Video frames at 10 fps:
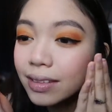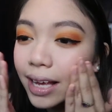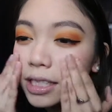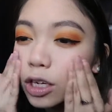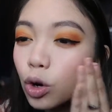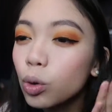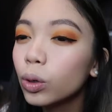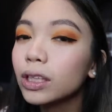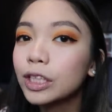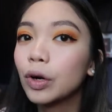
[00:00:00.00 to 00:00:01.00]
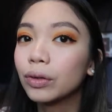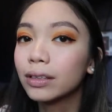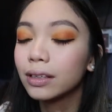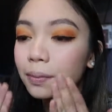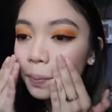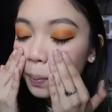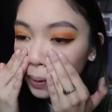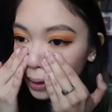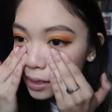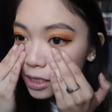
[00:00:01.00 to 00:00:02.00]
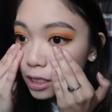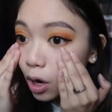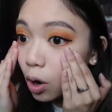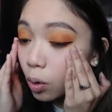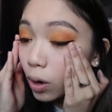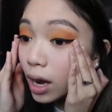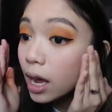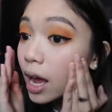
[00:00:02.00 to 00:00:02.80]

it's cool toned. So